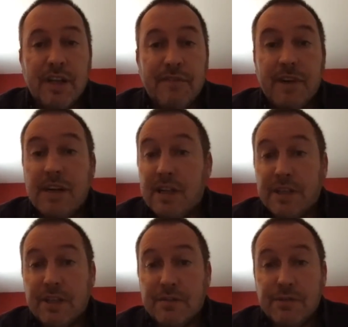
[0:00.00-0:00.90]
far
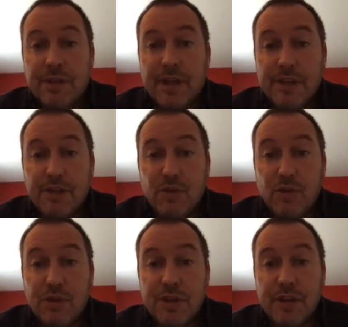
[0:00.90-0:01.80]
harder to, uh, eh,
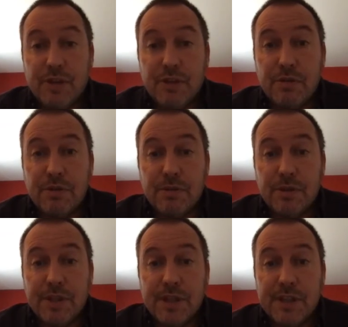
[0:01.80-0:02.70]
towards that goal,
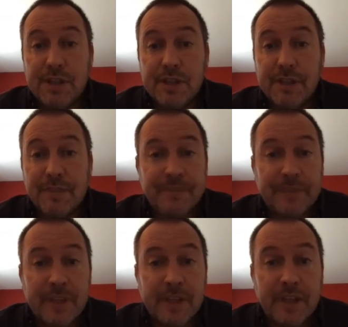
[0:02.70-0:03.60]
towards that target.
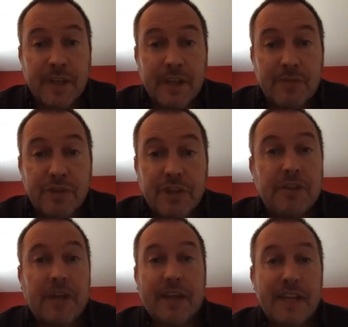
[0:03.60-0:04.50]
Um, so a,
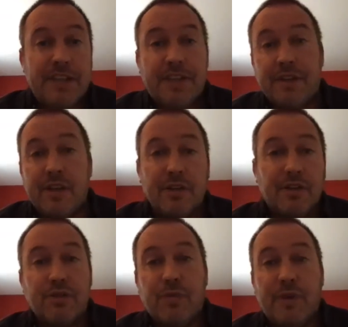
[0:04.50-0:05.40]
I guess it's another
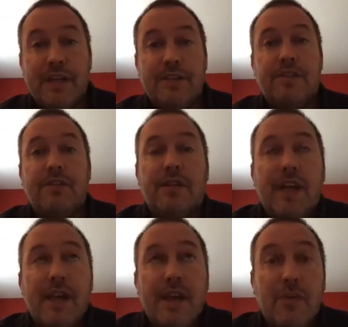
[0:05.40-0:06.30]
good way to
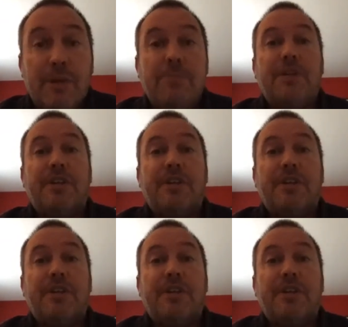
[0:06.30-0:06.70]
help people